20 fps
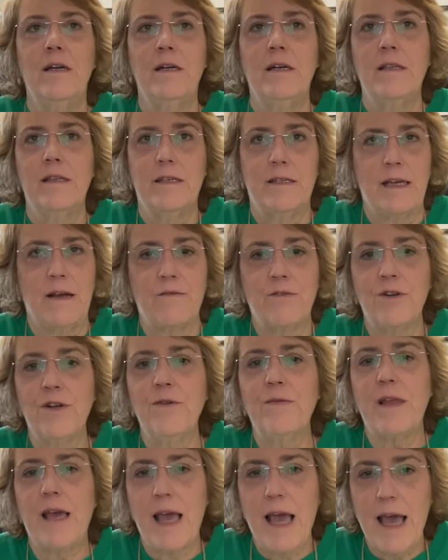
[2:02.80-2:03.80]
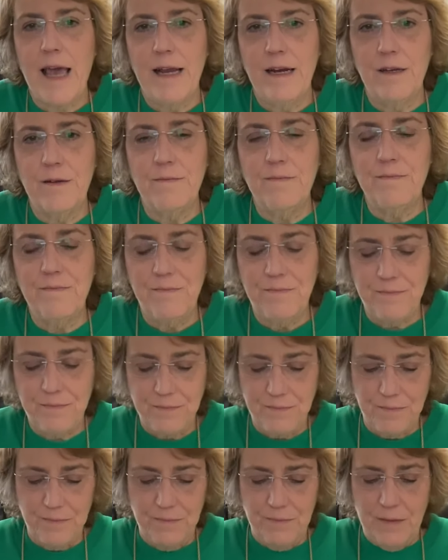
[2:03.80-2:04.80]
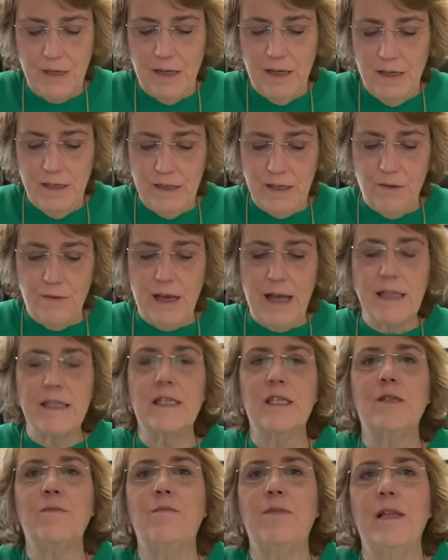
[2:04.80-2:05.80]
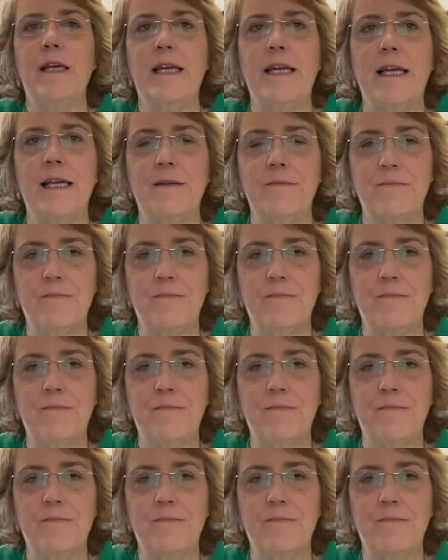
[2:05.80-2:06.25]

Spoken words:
this afternoon, they hate them. So that's splitting.